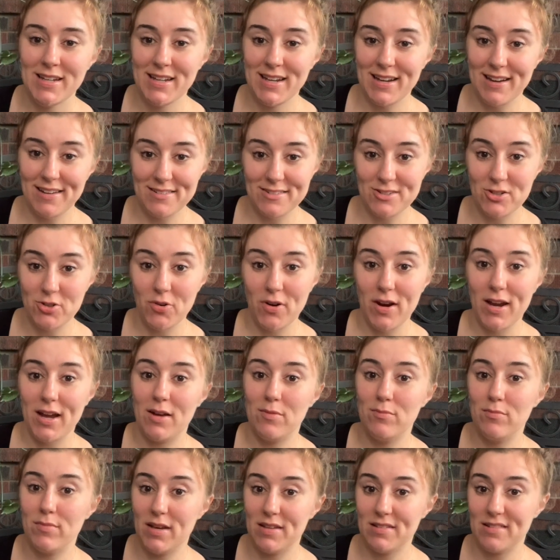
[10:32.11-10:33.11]

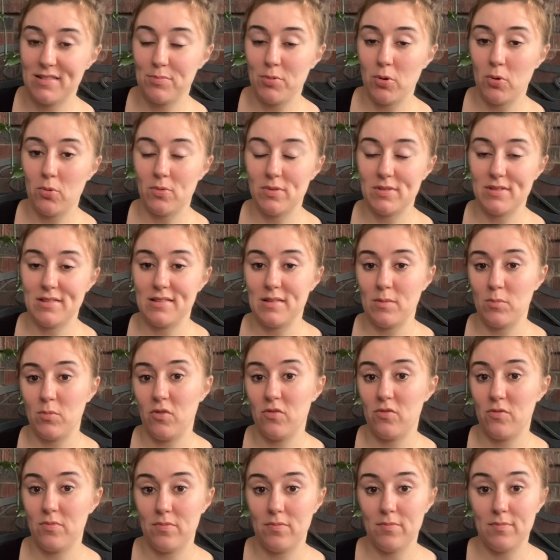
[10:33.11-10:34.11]
Instagram and spoke with some of
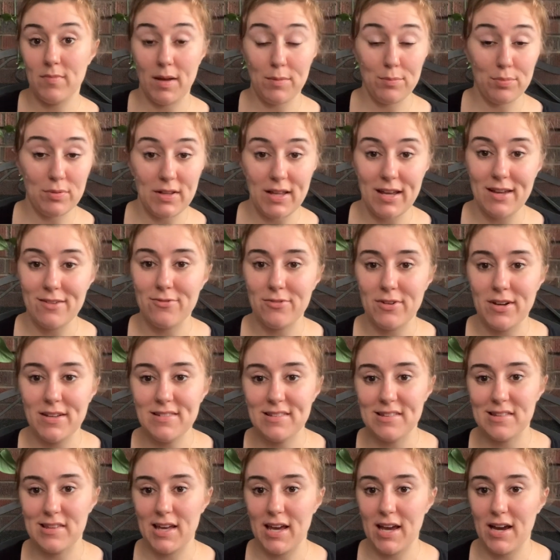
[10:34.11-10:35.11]
my plant
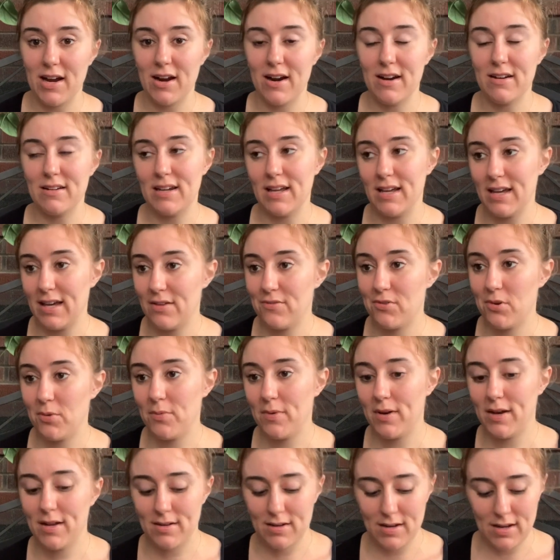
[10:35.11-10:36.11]
friends there, and
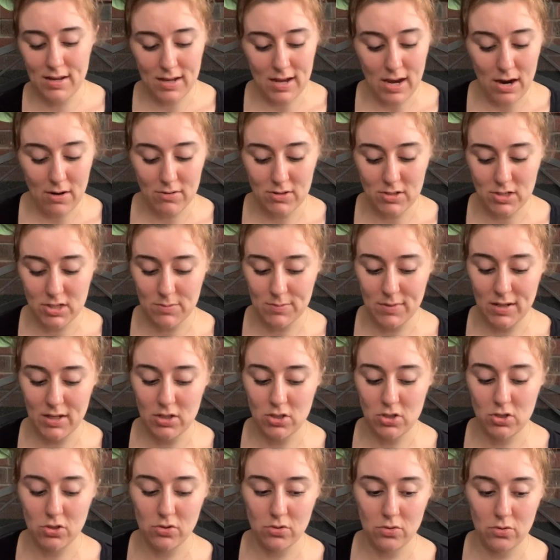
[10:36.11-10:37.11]
everyone encouraged me
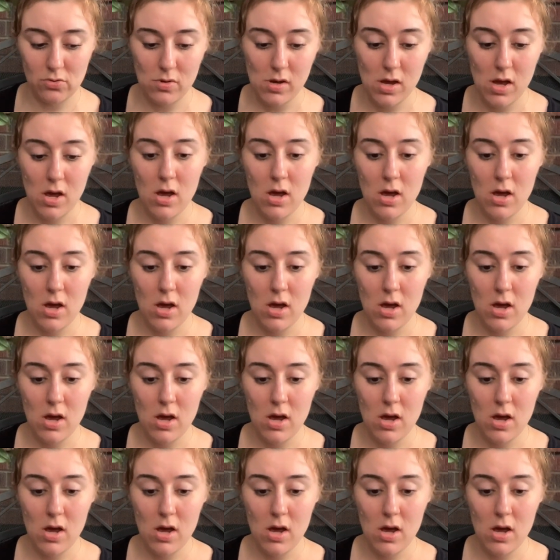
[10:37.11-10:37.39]
to